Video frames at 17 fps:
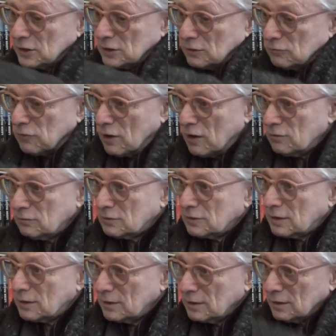not a round.
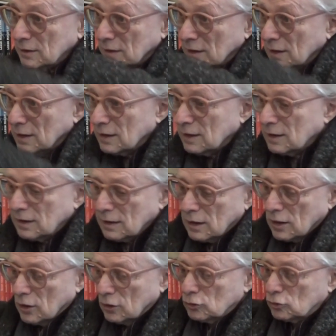
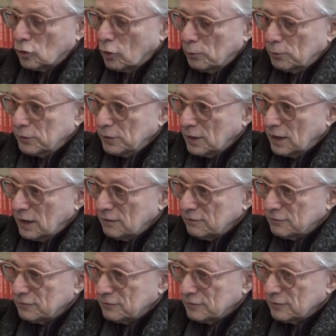On top you have,
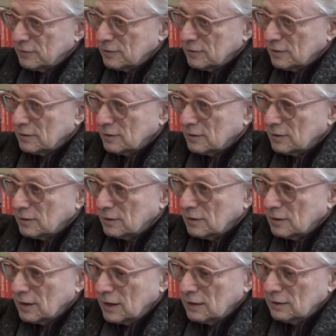
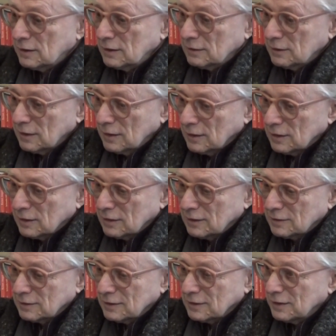and then
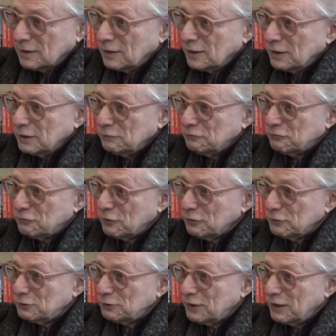in
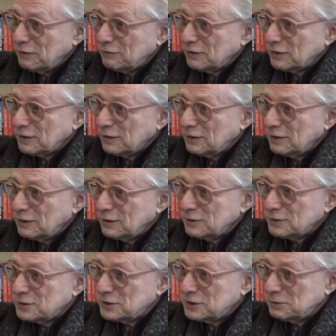front you have
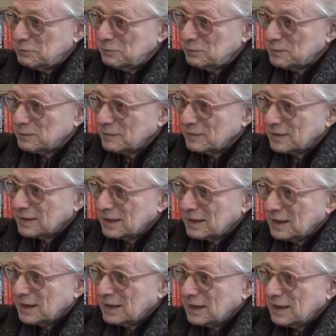a seam.
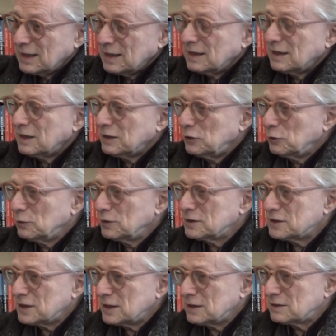You will
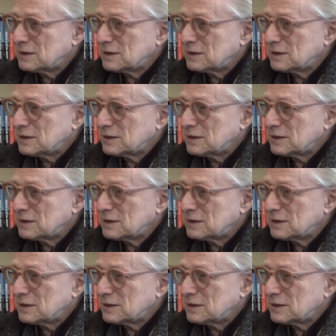see it